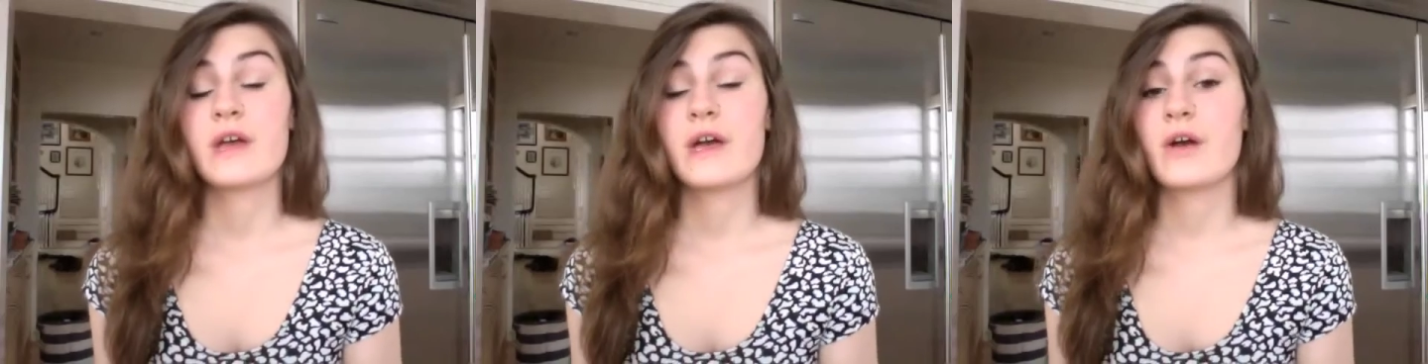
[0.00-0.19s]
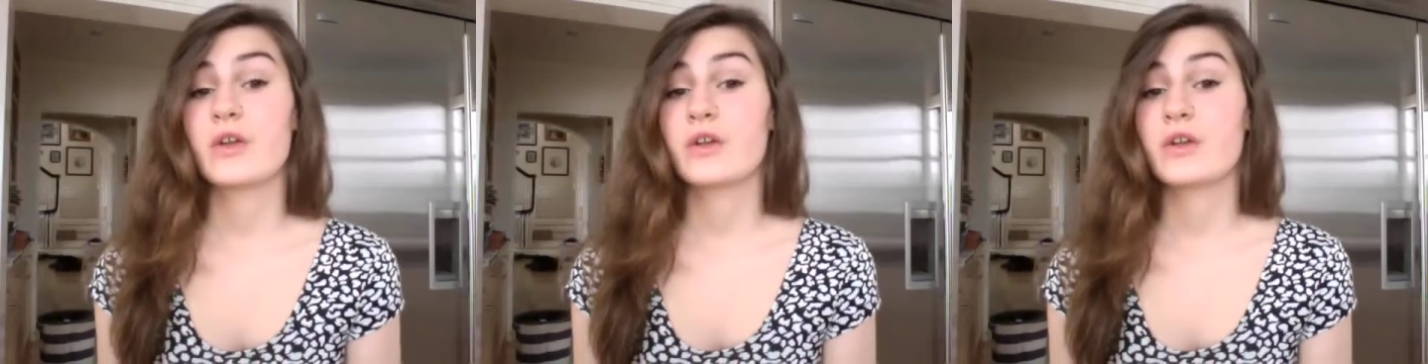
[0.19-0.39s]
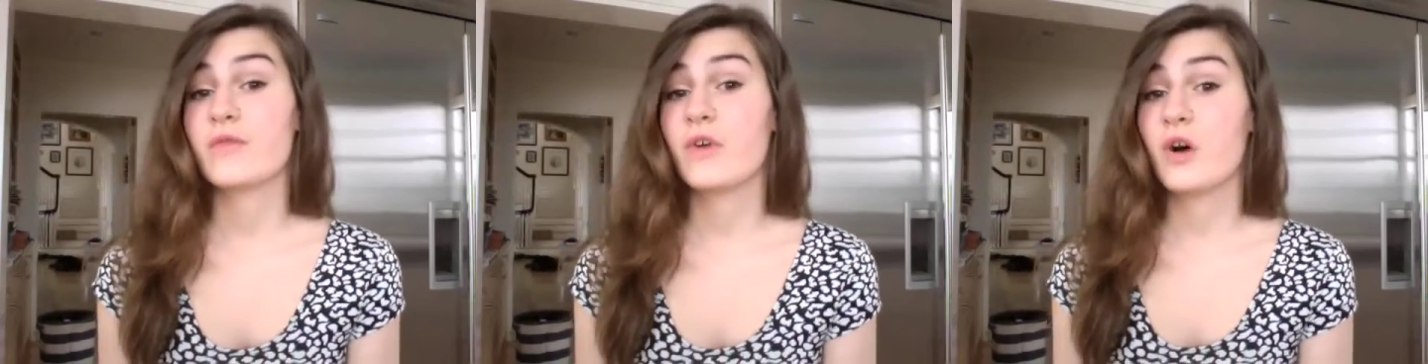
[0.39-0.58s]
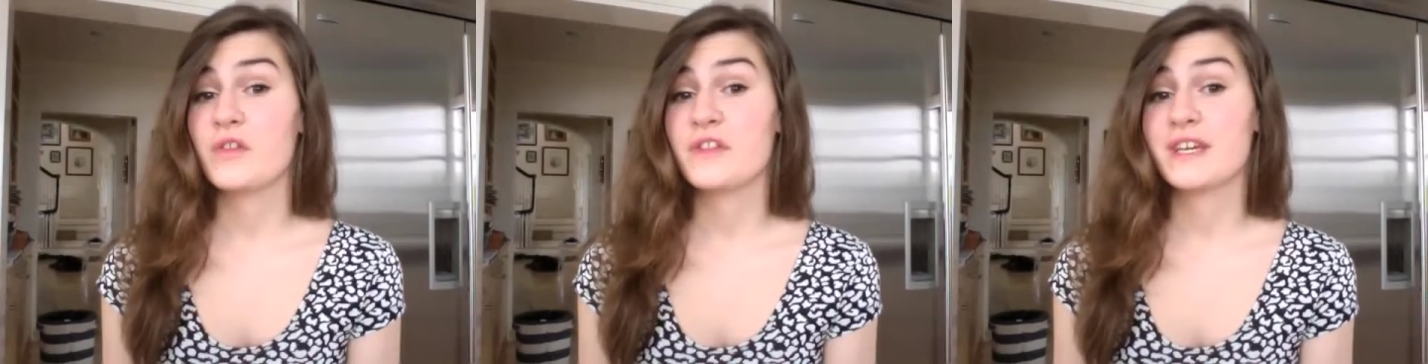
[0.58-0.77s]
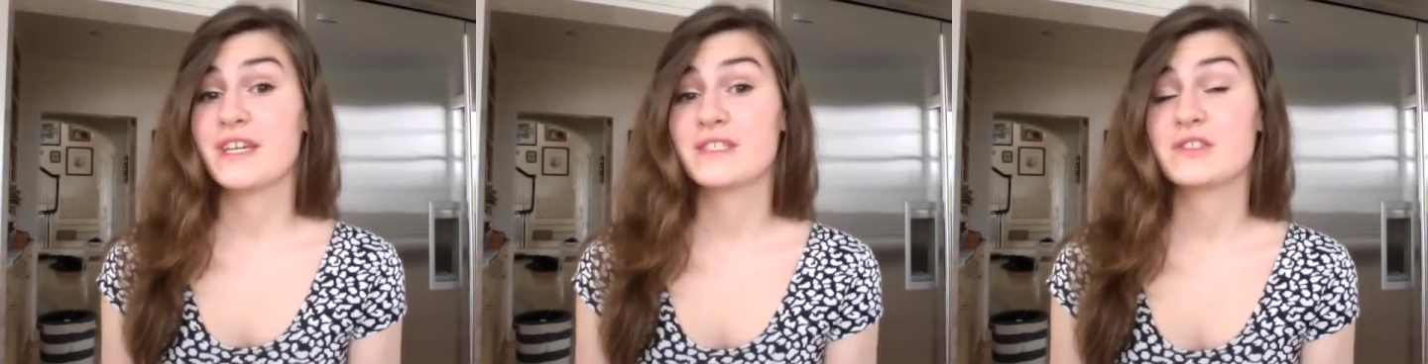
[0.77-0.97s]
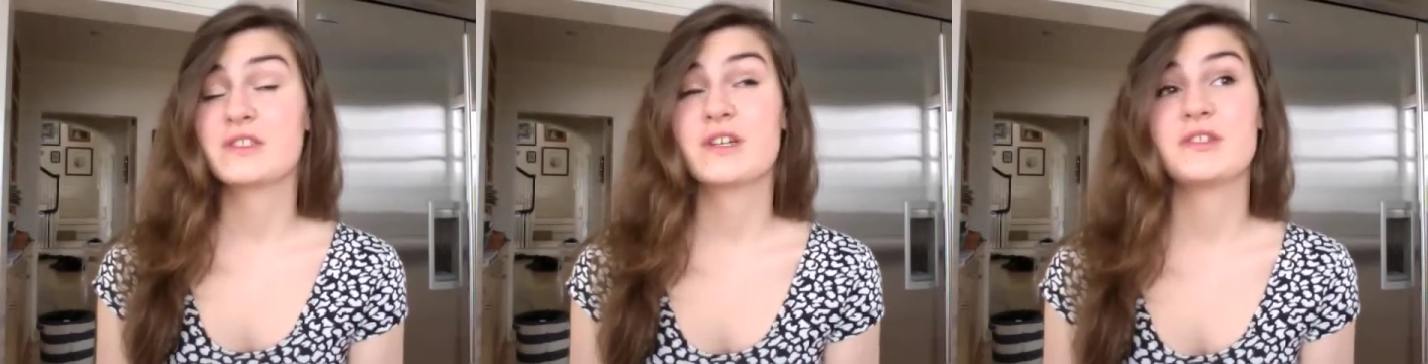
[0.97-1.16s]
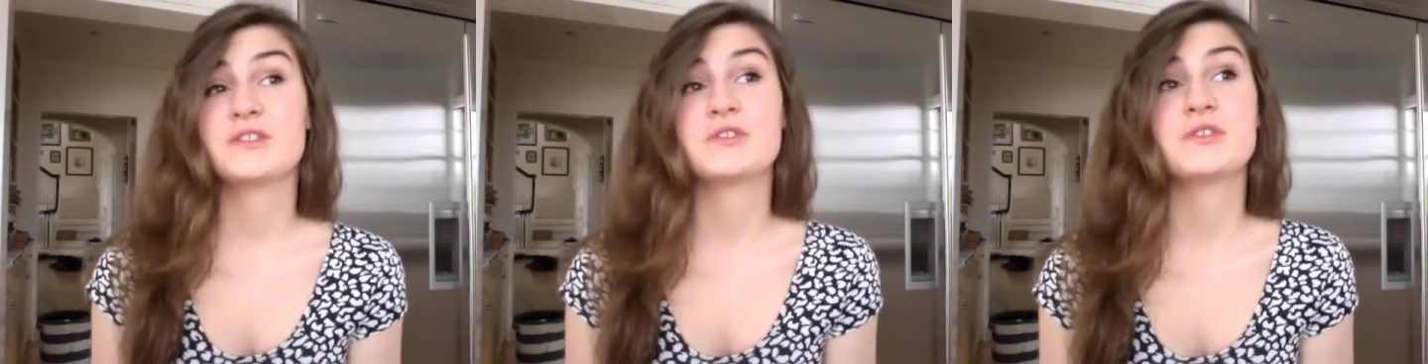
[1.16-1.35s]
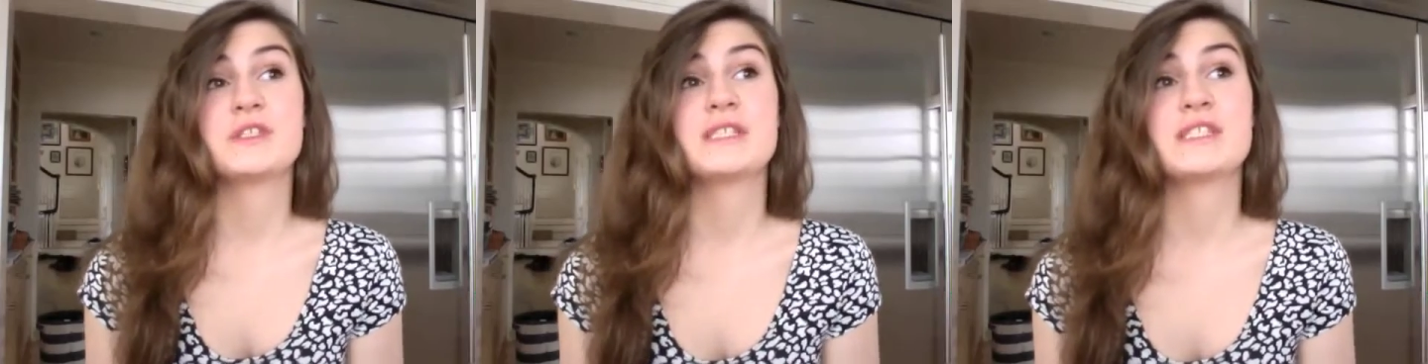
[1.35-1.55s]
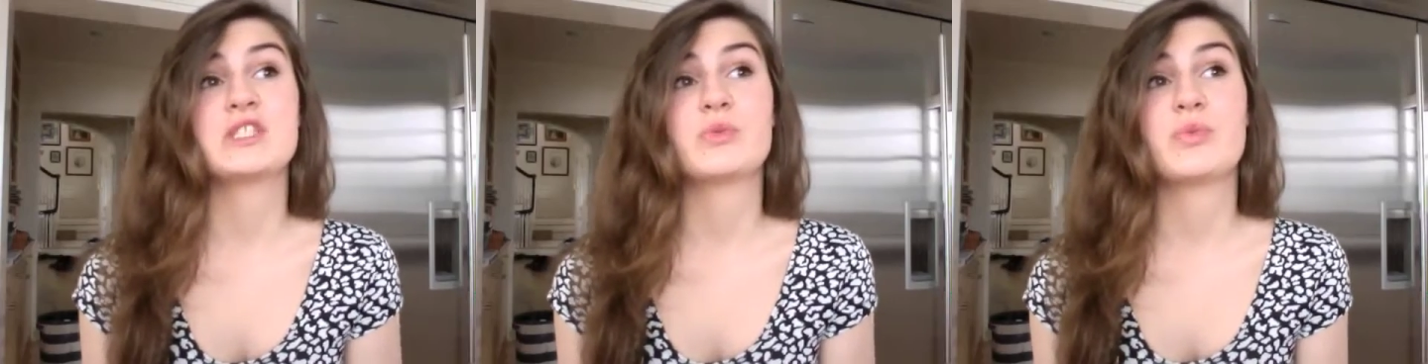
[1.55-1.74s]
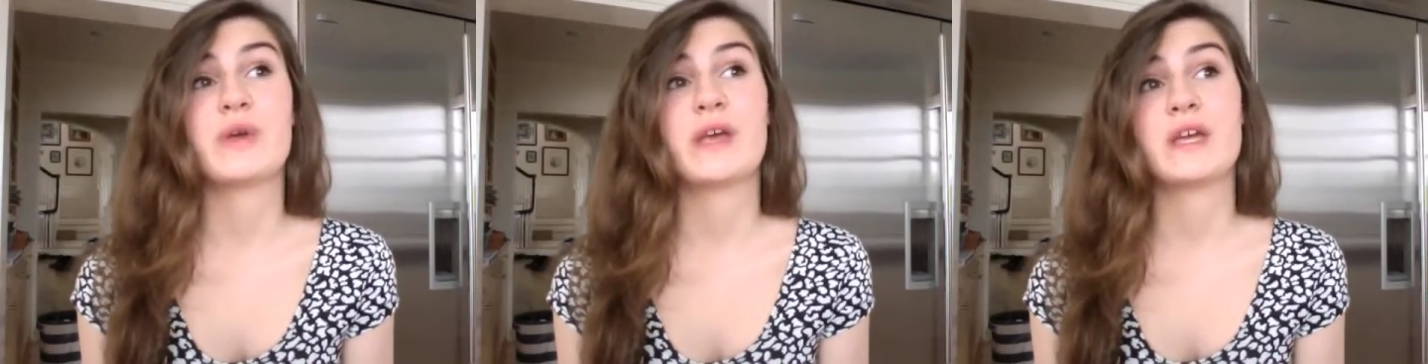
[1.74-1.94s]
Out of all the Asian countries,
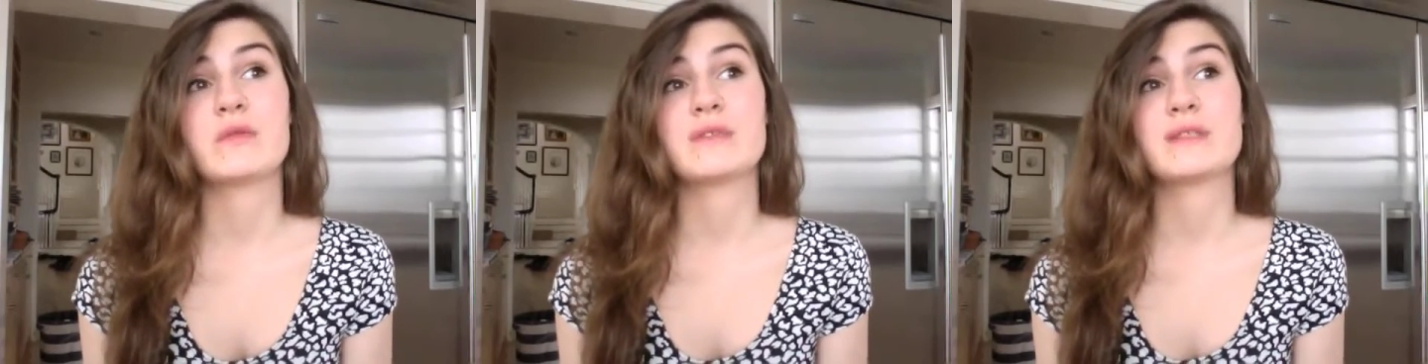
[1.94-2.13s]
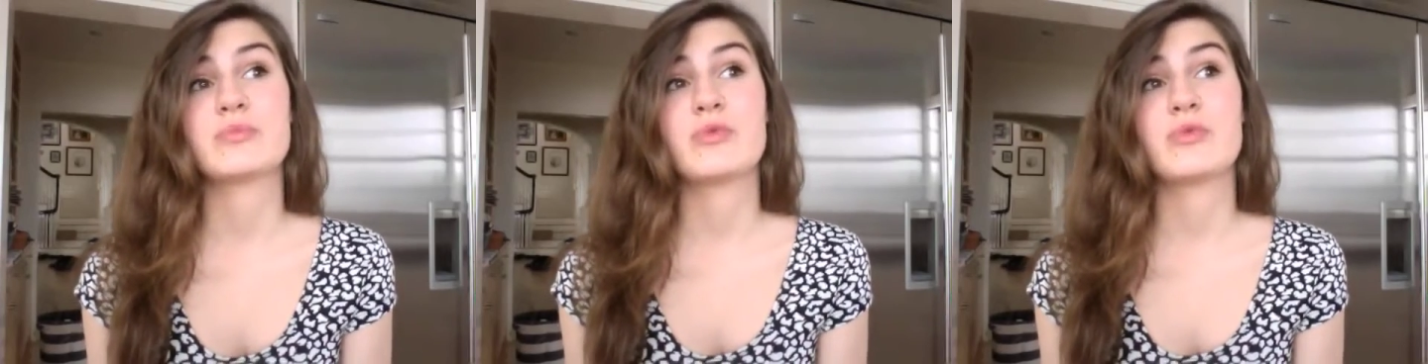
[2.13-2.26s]
Japan was